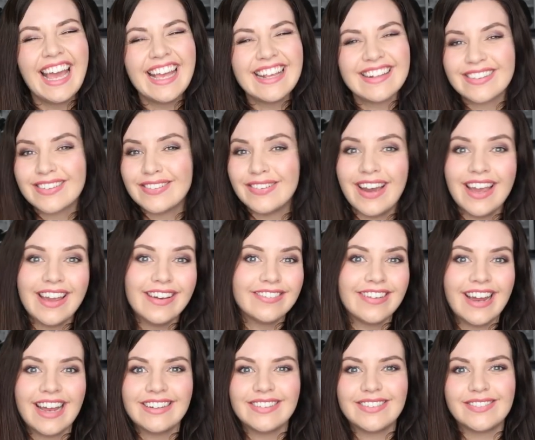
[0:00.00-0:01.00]
It's quite a
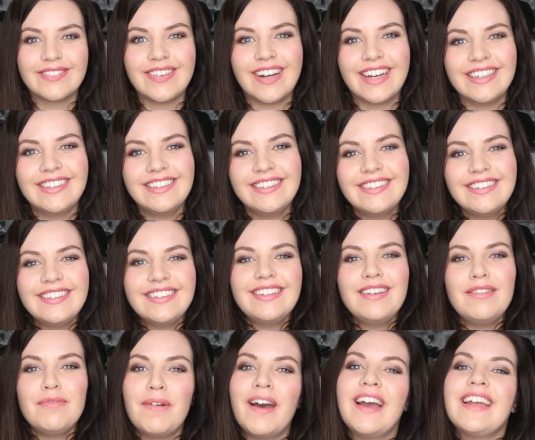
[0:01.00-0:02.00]
random one,
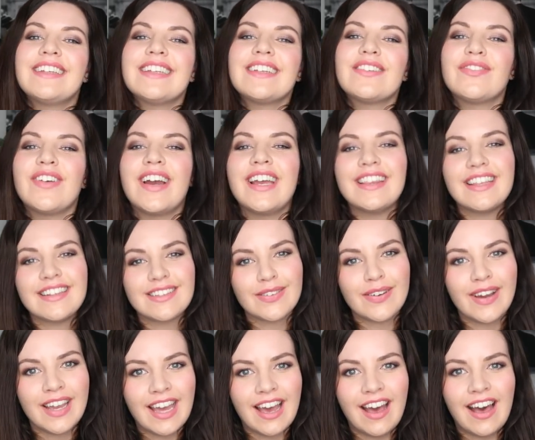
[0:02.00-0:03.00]
but I did find this
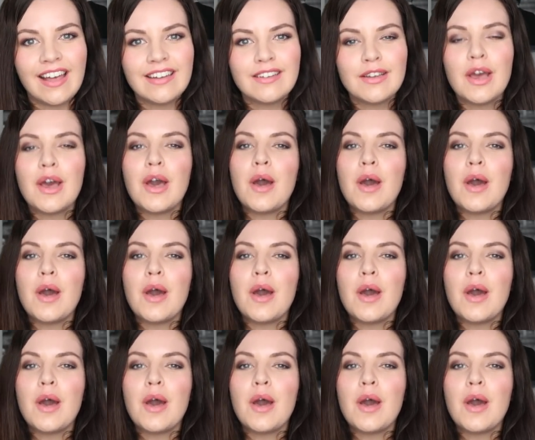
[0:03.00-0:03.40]
quite hard.